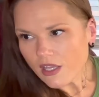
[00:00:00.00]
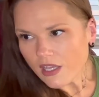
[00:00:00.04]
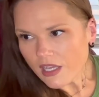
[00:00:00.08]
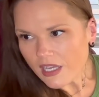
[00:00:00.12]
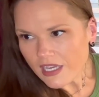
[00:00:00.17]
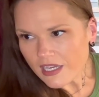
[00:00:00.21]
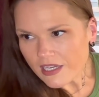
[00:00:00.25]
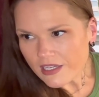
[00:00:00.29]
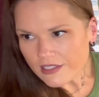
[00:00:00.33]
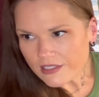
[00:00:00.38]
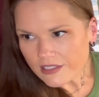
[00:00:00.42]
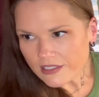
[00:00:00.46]

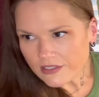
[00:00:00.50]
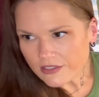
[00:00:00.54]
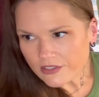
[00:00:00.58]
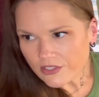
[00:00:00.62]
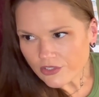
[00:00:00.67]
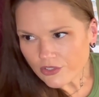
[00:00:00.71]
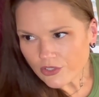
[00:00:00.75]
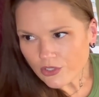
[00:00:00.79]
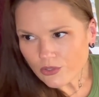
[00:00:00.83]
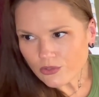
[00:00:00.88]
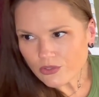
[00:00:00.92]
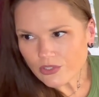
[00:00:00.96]
And it
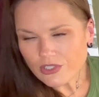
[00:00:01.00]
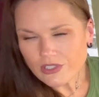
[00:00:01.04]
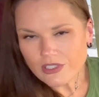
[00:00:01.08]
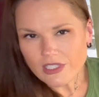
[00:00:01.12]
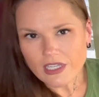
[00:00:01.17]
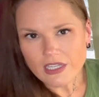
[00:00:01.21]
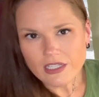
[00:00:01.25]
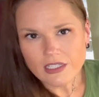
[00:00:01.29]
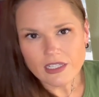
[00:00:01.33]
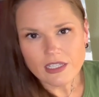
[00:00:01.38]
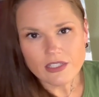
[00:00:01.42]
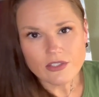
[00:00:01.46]
denotes
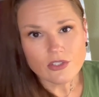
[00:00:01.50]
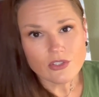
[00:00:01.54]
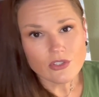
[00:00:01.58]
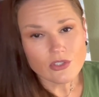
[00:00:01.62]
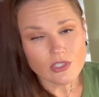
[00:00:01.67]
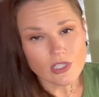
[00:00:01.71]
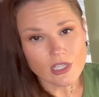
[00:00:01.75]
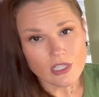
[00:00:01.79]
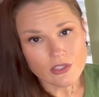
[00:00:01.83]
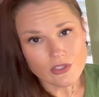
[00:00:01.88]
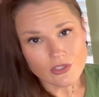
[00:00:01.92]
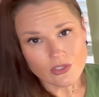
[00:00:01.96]
that
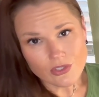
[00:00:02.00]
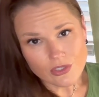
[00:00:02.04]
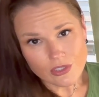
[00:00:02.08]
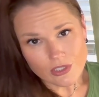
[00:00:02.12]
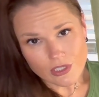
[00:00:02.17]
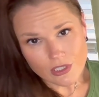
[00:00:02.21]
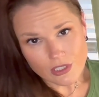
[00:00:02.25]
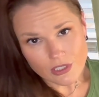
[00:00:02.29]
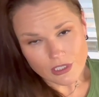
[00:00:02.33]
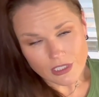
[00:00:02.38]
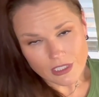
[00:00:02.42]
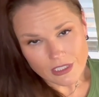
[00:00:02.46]

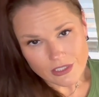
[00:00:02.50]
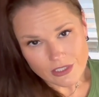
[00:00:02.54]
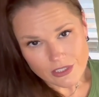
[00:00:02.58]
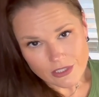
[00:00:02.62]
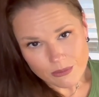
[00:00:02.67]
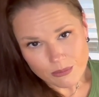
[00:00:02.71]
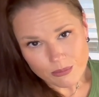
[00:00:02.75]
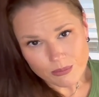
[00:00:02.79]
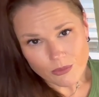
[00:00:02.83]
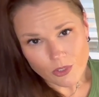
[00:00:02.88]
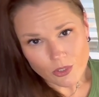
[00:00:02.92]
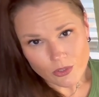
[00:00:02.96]
it's
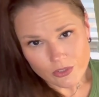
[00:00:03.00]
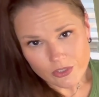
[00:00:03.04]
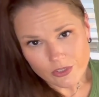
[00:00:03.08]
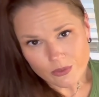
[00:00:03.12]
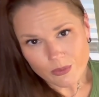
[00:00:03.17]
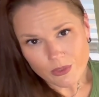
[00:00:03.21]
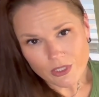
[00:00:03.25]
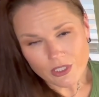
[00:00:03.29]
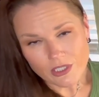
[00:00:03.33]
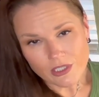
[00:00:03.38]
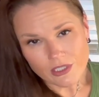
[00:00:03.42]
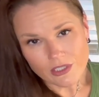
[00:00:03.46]
the
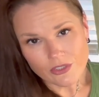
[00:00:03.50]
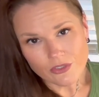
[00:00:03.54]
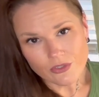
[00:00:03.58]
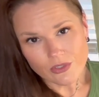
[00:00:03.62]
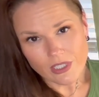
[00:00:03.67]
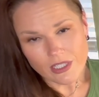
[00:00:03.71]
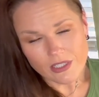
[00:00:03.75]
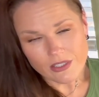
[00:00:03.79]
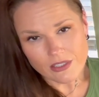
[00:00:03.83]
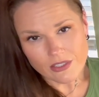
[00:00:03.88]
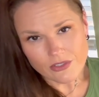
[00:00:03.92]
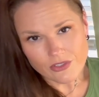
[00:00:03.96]
ultimate
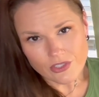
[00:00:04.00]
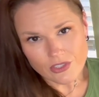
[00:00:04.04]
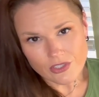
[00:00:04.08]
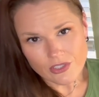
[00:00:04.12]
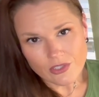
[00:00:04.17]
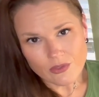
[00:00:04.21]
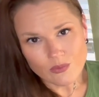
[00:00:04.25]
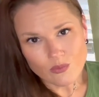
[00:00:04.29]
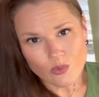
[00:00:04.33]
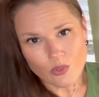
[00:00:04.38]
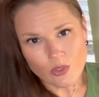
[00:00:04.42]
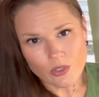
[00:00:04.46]
contract, not just
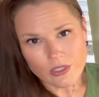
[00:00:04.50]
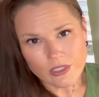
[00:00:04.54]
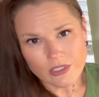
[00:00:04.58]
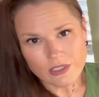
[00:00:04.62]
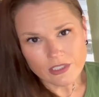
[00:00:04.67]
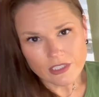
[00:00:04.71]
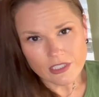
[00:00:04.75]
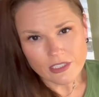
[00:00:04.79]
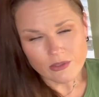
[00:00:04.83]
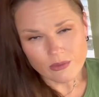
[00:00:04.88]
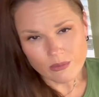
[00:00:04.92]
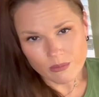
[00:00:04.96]
in word and
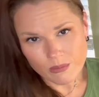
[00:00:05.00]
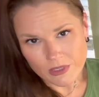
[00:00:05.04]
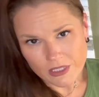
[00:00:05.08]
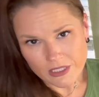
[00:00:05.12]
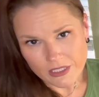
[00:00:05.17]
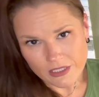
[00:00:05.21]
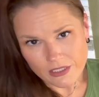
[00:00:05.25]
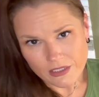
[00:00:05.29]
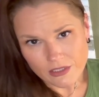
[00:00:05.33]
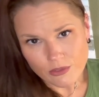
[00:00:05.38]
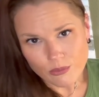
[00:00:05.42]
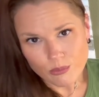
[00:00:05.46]
deed or
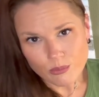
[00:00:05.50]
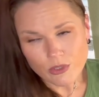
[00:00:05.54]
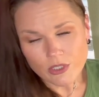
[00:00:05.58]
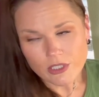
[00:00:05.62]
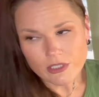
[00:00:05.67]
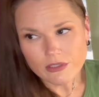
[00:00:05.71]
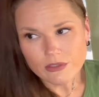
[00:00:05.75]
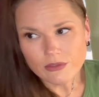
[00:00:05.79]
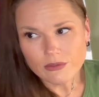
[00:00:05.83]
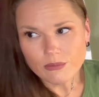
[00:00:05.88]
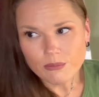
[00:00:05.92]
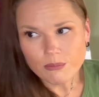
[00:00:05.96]
money, but
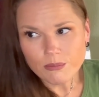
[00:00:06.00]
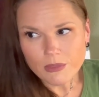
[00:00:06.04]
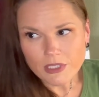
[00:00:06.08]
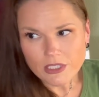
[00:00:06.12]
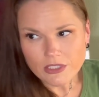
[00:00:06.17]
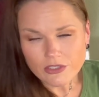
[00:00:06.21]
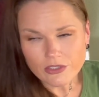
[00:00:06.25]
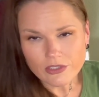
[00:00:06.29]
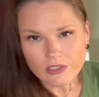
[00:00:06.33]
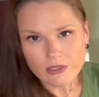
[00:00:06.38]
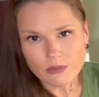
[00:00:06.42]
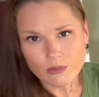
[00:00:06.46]

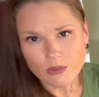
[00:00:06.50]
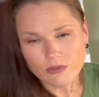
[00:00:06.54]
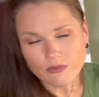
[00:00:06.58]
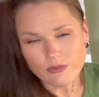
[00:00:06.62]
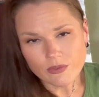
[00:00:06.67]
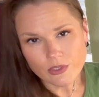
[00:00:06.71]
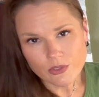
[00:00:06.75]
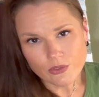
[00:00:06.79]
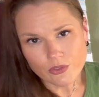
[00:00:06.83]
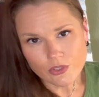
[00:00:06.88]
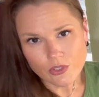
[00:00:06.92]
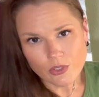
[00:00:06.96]
mentally what
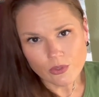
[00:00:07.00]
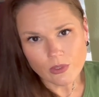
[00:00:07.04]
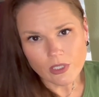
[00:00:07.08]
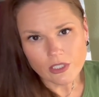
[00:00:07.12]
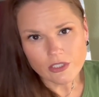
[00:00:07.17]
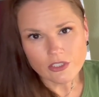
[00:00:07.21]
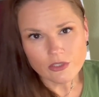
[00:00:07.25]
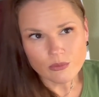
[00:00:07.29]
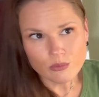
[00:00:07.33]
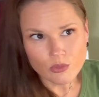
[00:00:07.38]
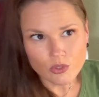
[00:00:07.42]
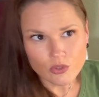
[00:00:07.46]
feels correct,
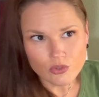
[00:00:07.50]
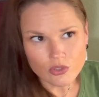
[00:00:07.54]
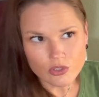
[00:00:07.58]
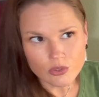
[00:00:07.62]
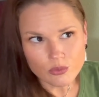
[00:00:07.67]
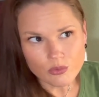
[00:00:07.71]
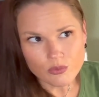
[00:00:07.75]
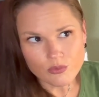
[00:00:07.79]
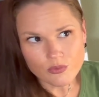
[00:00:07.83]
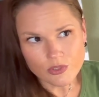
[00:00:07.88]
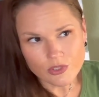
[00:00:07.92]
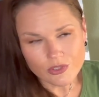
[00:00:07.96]
emotionally
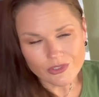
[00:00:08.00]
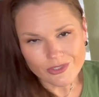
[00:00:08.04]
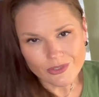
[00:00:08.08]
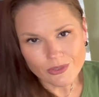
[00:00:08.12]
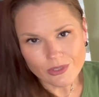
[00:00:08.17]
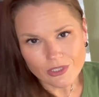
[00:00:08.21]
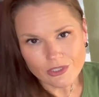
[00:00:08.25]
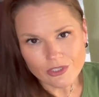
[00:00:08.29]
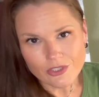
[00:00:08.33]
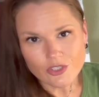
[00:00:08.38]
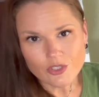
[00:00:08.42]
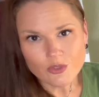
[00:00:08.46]
what feels
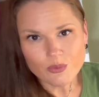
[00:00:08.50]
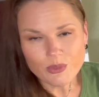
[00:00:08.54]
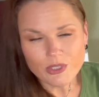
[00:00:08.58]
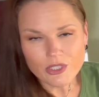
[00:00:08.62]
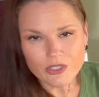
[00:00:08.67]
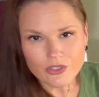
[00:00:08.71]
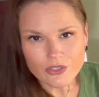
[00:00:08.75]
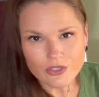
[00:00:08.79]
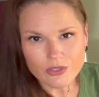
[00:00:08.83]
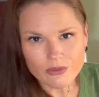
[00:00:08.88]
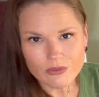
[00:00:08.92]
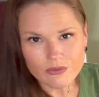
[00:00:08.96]
correct, and
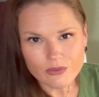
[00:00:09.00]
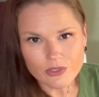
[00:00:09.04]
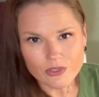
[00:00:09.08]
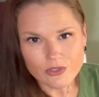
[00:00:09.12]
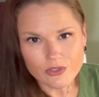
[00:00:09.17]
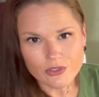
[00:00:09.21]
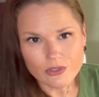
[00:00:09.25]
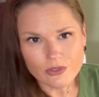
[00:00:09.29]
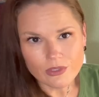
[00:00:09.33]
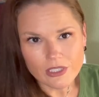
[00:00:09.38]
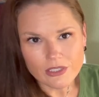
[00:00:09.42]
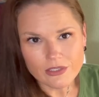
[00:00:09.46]
spiritually what feels
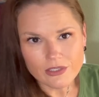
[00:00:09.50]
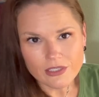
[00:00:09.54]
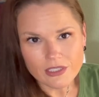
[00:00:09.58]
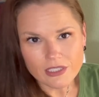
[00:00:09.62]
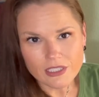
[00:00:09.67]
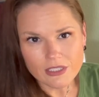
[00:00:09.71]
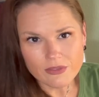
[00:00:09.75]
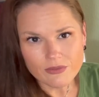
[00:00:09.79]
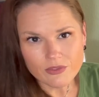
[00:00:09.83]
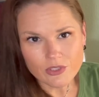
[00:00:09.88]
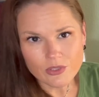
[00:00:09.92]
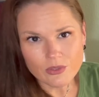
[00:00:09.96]
correct. And I
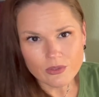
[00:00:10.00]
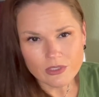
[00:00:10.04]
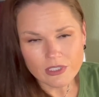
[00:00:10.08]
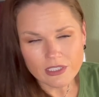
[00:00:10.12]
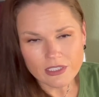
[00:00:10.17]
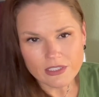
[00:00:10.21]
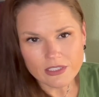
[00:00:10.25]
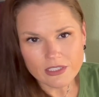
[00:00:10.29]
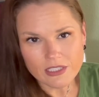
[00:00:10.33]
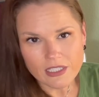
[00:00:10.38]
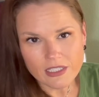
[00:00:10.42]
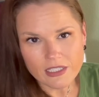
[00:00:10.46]
have two
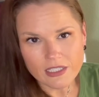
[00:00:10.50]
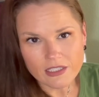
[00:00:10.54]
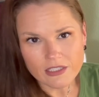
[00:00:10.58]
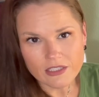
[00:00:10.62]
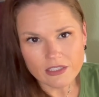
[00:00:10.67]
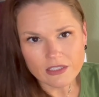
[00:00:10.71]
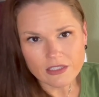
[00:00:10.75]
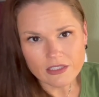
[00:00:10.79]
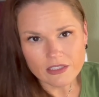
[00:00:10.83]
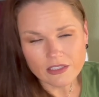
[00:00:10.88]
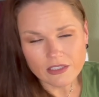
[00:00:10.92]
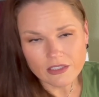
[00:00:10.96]
knights taking
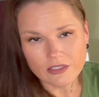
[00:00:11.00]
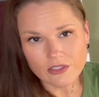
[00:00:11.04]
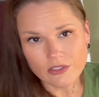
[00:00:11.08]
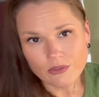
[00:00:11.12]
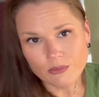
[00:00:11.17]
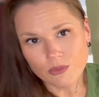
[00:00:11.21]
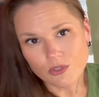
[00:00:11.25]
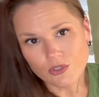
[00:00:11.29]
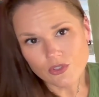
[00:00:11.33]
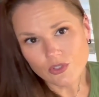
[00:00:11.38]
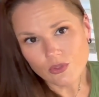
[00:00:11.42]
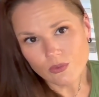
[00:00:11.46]
the
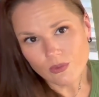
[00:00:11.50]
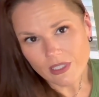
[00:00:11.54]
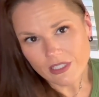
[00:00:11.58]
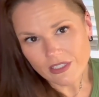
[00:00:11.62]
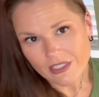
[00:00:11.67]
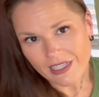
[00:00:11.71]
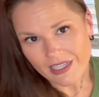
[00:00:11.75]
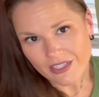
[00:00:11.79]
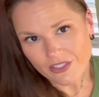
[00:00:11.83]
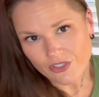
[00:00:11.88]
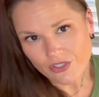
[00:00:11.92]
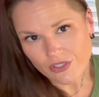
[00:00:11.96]
most direct
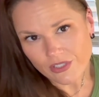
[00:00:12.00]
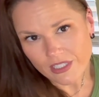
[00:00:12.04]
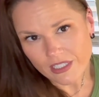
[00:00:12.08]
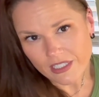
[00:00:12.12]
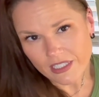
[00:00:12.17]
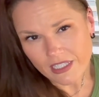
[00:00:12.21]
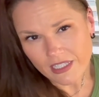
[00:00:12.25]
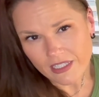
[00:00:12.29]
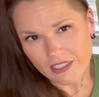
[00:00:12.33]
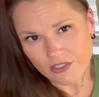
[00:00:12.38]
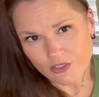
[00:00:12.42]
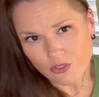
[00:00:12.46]
action they
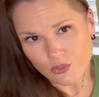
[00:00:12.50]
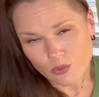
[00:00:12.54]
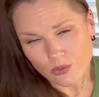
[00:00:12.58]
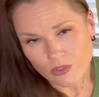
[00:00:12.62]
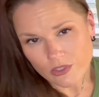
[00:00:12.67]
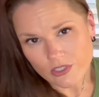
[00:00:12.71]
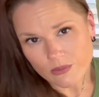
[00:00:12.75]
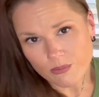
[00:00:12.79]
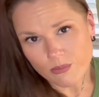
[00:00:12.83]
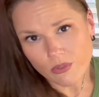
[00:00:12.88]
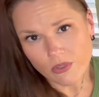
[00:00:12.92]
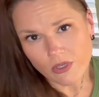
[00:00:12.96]
can
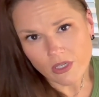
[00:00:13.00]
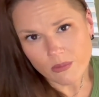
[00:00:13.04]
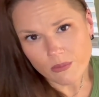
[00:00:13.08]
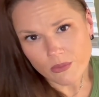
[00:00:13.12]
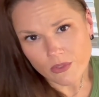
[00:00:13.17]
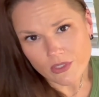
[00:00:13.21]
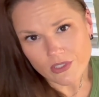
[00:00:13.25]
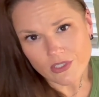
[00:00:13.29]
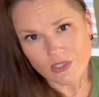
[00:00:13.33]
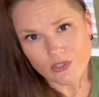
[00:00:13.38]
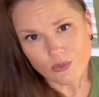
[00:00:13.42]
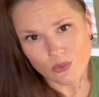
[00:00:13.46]
towards a
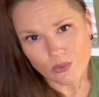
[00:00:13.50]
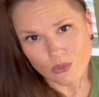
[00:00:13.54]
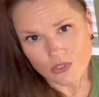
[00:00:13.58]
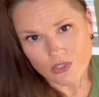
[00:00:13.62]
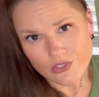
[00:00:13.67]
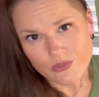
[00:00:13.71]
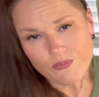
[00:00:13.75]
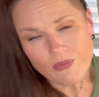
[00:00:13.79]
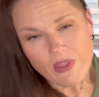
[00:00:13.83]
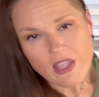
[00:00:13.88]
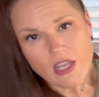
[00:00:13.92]
primary source.